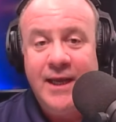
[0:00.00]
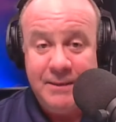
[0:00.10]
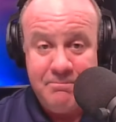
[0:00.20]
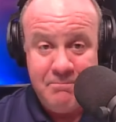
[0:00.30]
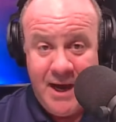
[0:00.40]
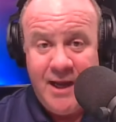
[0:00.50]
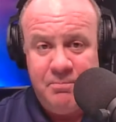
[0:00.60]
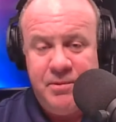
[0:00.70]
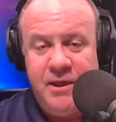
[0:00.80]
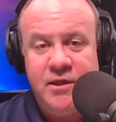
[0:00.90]
in my
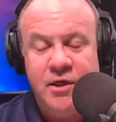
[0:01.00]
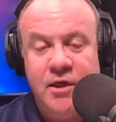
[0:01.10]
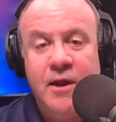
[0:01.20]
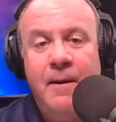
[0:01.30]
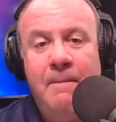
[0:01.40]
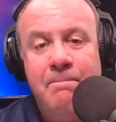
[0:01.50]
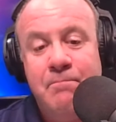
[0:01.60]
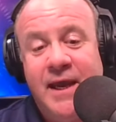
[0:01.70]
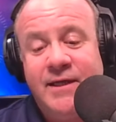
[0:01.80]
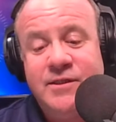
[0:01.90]
opinion,
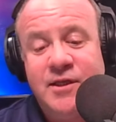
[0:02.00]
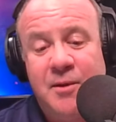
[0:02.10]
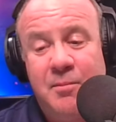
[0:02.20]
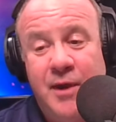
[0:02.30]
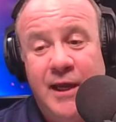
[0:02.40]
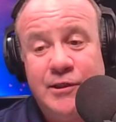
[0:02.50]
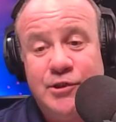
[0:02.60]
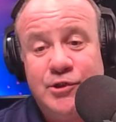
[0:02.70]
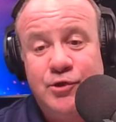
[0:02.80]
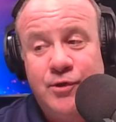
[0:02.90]
makes them
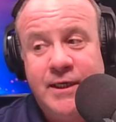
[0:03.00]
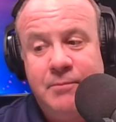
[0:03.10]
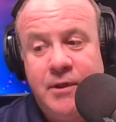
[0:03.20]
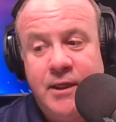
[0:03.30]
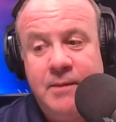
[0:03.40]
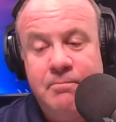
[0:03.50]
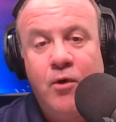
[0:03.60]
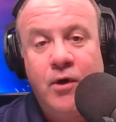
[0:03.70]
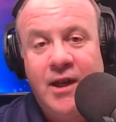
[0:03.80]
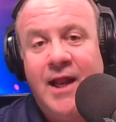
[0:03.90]
extremely
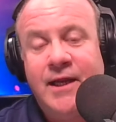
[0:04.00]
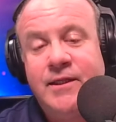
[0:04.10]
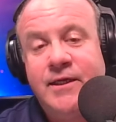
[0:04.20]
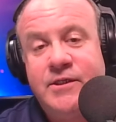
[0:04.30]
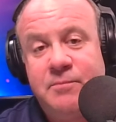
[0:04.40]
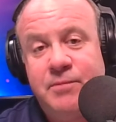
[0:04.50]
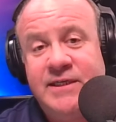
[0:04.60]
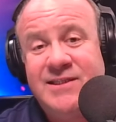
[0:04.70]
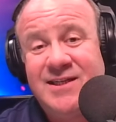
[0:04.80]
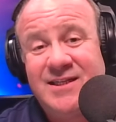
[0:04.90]
more likely to
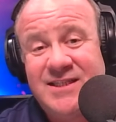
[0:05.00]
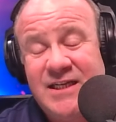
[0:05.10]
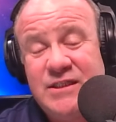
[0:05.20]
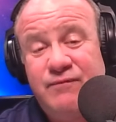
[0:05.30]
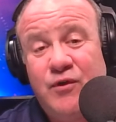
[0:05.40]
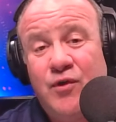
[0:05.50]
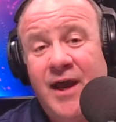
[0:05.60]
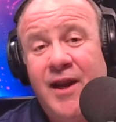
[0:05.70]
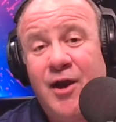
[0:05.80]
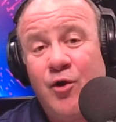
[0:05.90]
be successful
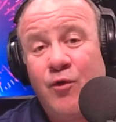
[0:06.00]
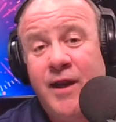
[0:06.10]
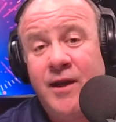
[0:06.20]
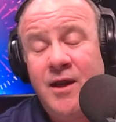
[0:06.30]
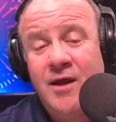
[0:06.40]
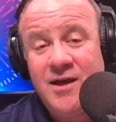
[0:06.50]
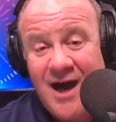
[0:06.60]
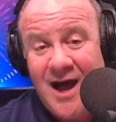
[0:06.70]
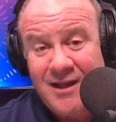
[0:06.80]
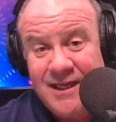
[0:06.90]
and a great
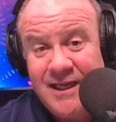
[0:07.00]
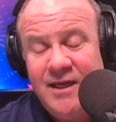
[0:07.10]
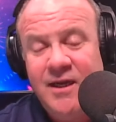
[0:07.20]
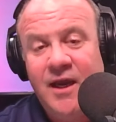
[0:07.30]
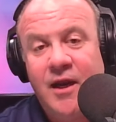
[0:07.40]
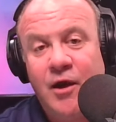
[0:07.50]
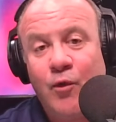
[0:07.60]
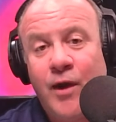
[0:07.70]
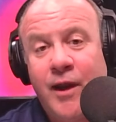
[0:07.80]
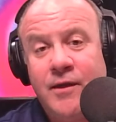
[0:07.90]
colleague and a
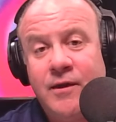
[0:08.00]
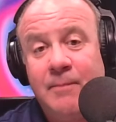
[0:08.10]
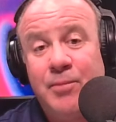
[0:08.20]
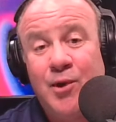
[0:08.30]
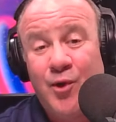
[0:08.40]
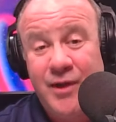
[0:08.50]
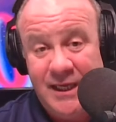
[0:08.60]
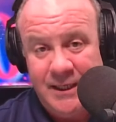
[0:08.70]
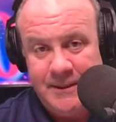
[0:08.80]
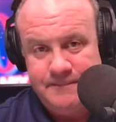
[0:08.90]
great employee.